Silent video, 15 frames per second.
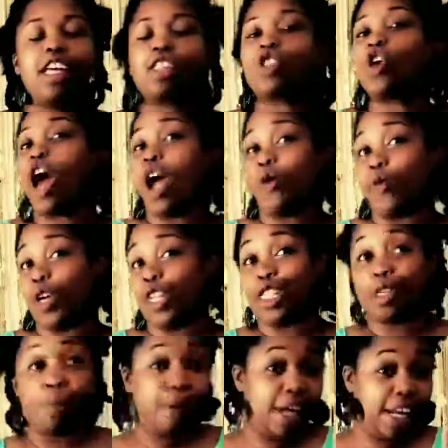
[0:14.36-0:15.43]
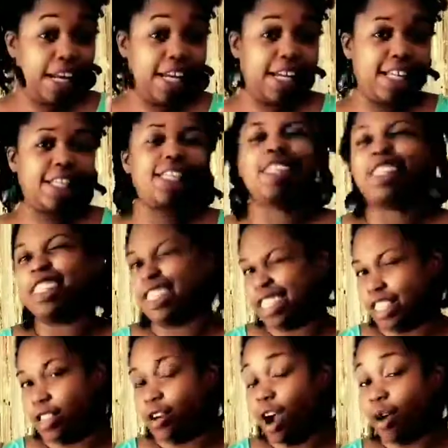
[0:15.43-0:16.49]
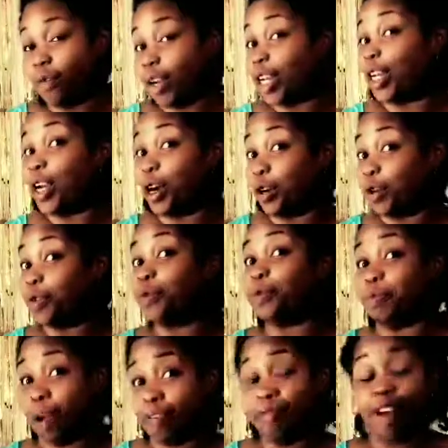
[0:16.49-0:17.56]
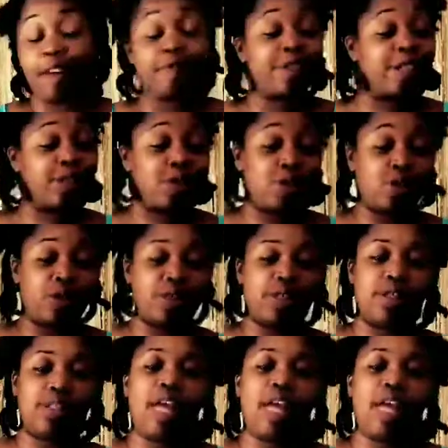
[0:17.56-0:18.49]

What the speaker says: So I went into Benny's, you already know, my favorite store,